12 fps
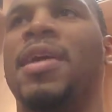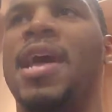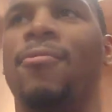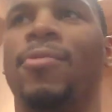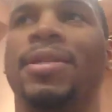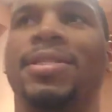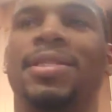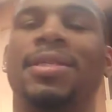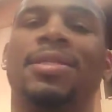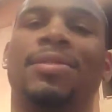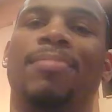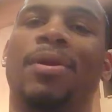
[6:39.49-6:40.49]
Had winning
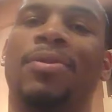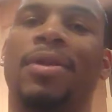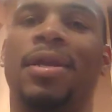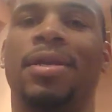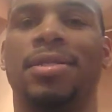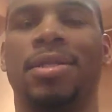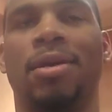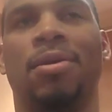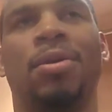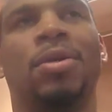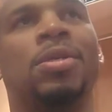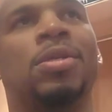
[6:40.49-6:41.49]
seasons both years, so
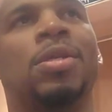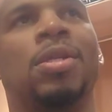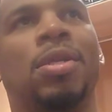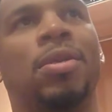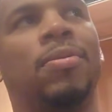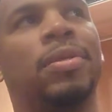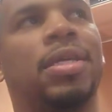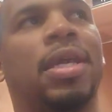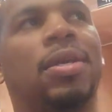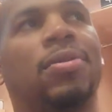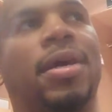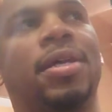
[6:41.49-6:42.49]
we just
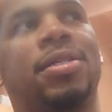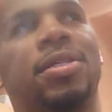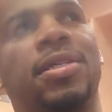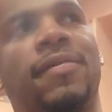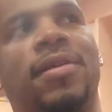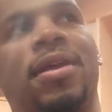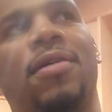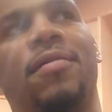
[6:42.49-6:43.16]
got to do extra stuff to get